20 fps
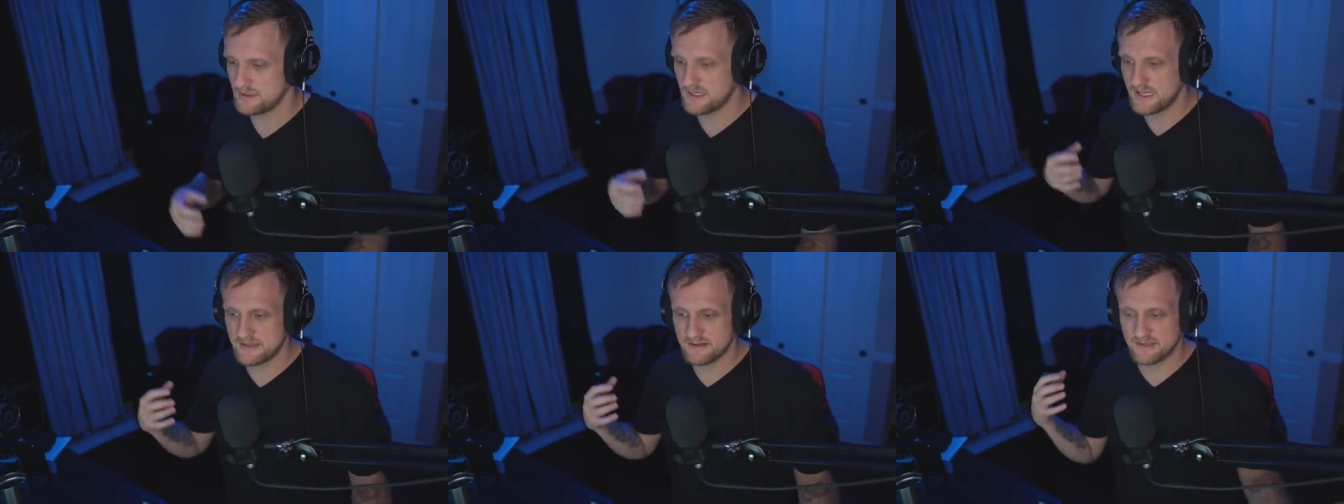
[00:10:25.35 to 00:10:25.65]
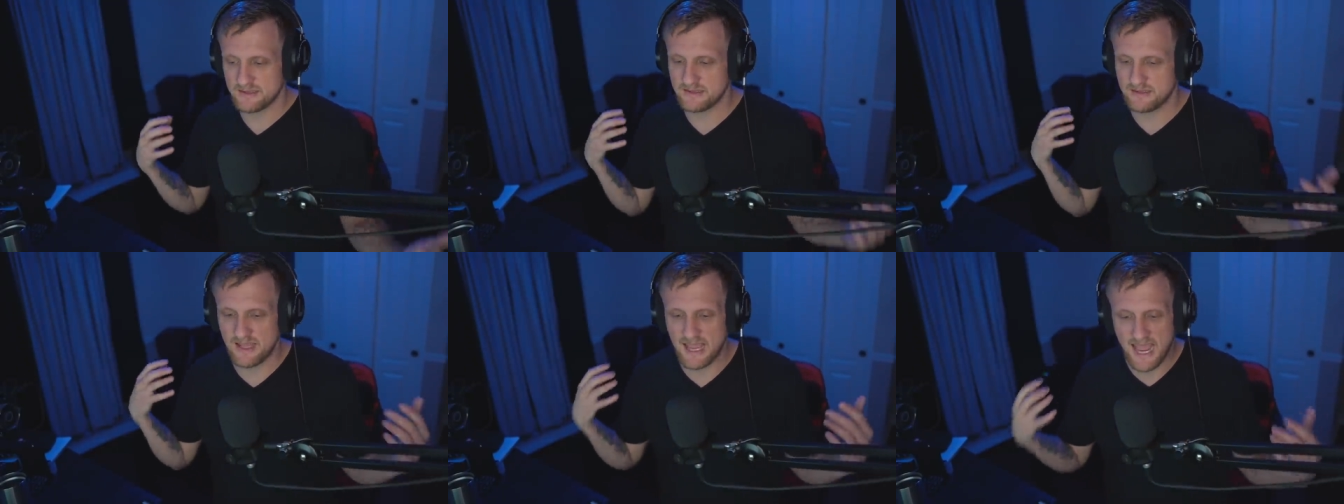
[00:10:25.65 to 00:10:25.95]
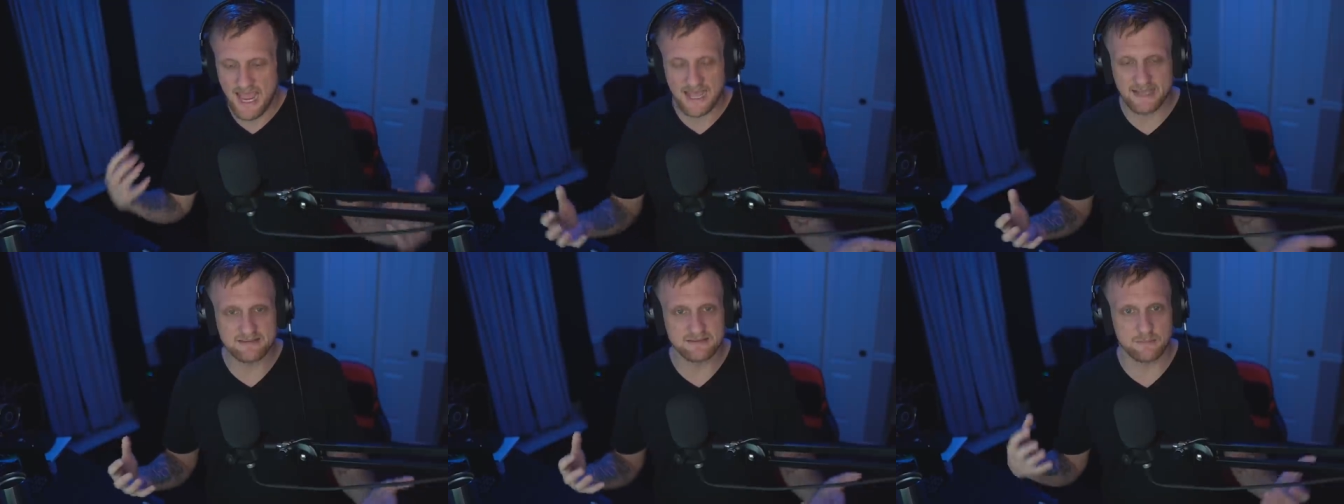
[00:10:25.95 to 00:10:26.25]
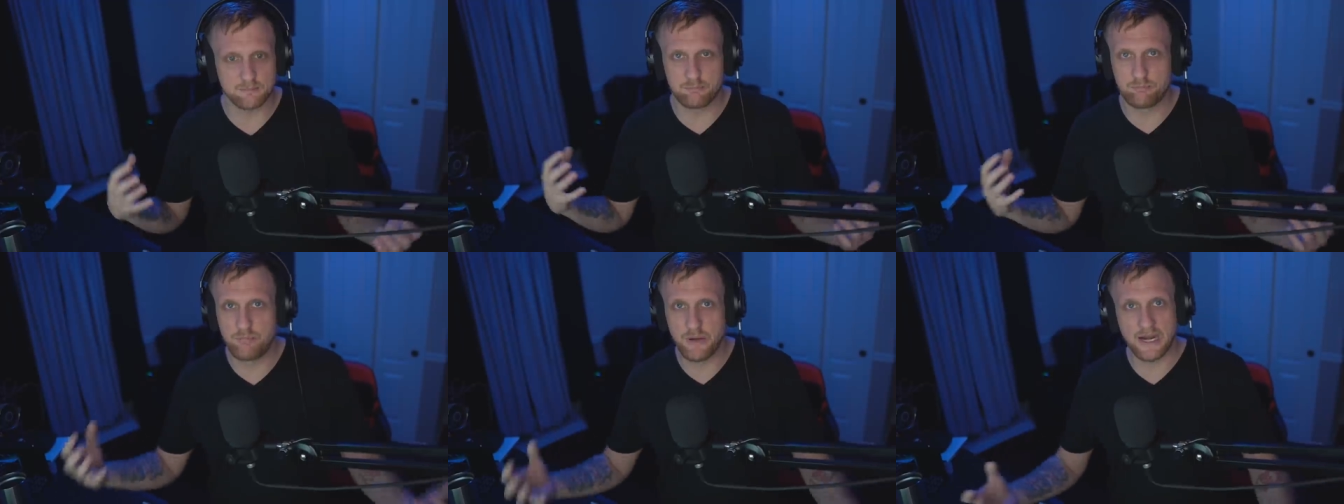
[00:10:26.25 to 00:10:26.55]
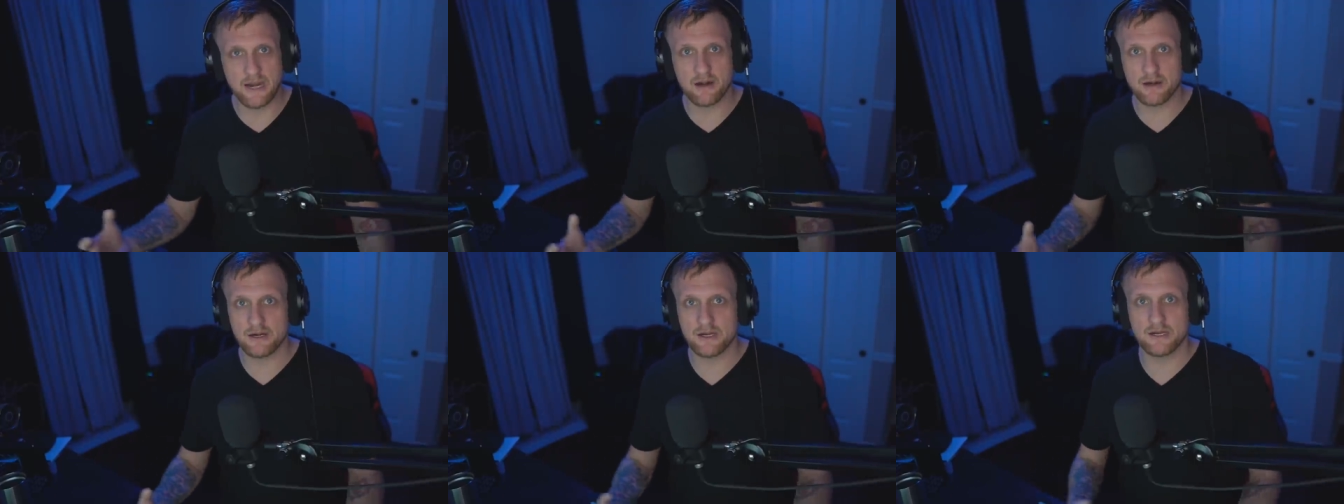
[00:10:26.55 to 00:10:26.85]
it adds a
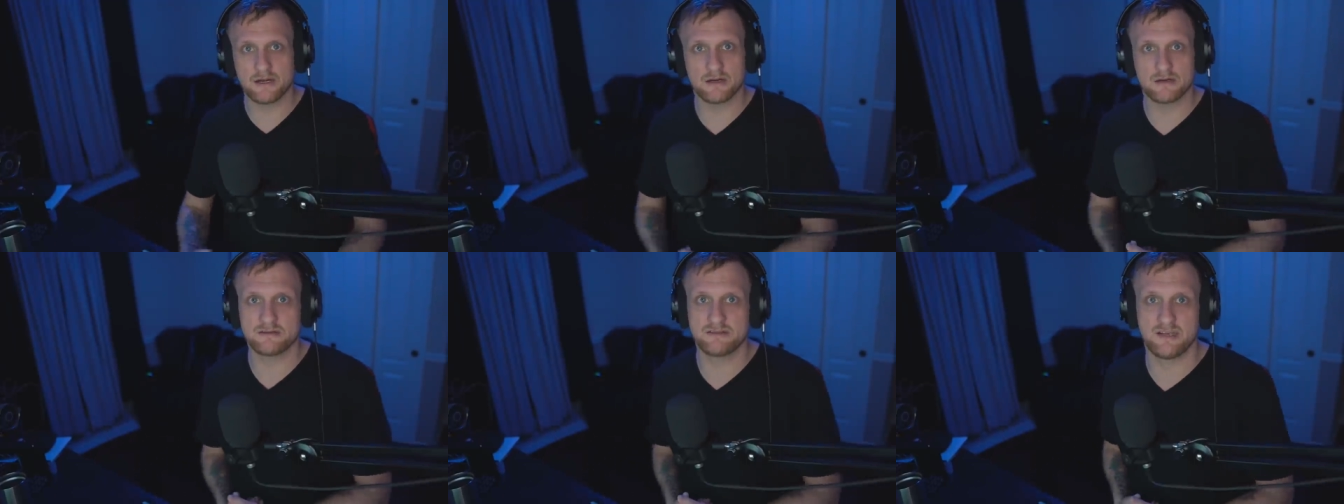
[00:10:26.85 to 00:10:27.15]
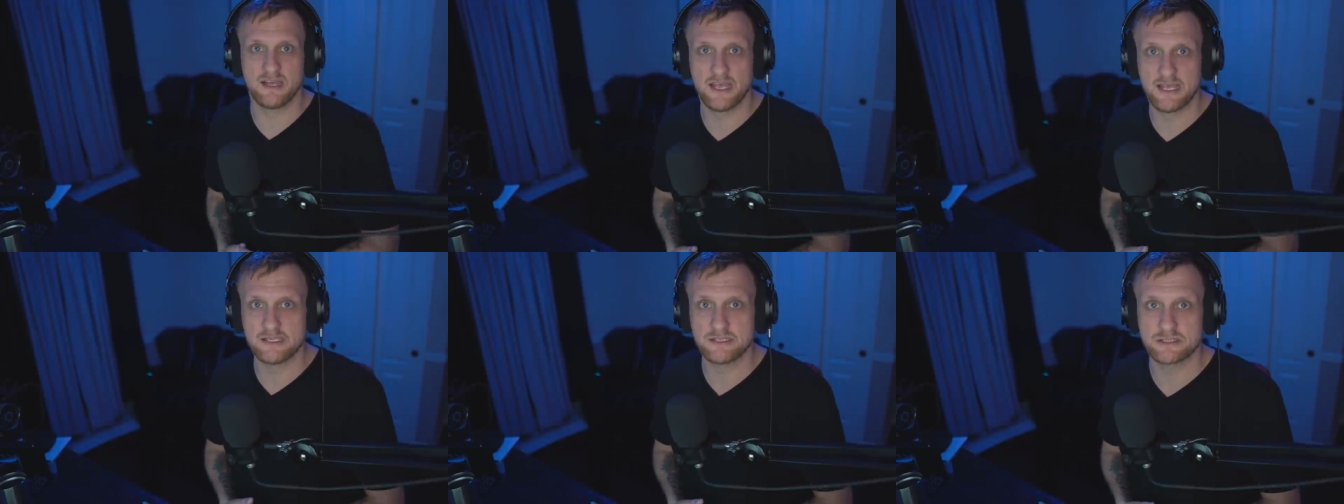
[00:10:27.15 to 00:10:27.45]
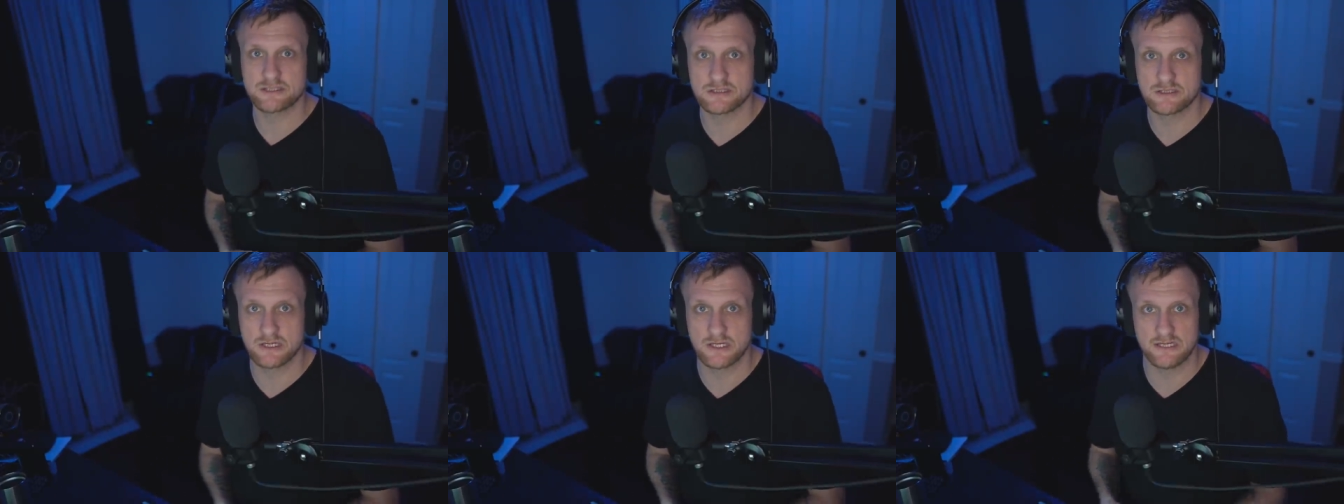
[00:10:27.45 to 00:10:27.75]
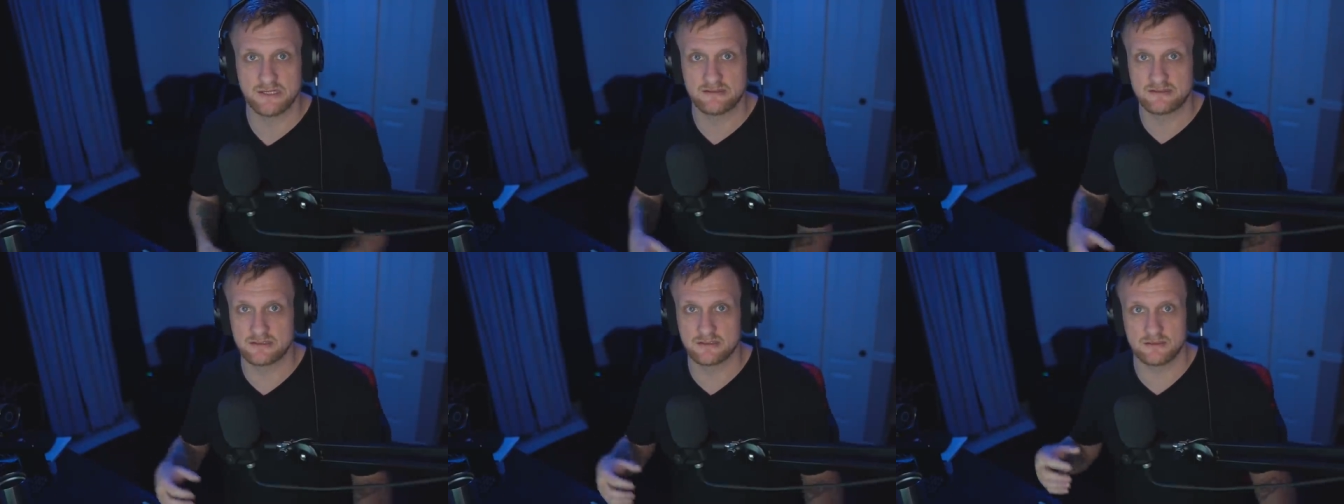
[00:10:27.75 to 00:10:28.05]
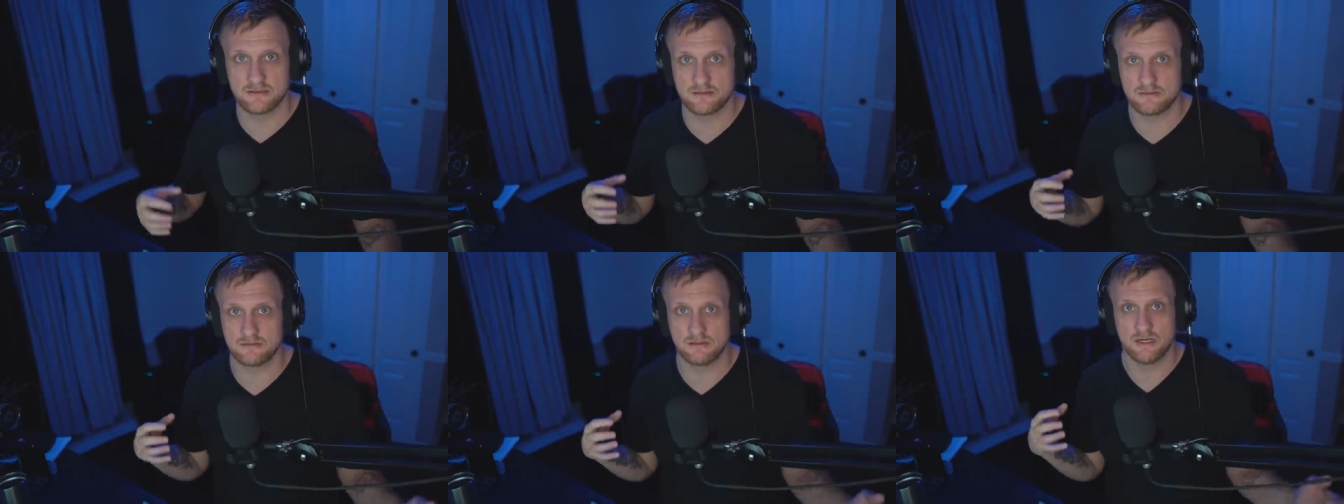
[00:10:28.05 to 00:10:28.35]
barrier to entry
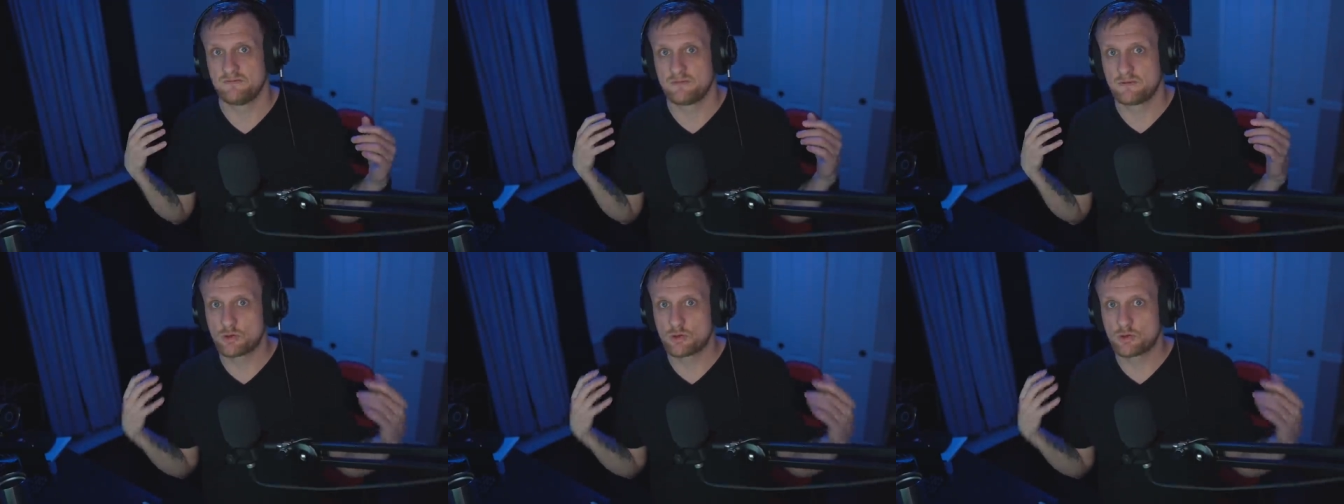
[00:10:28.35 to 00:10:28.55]
to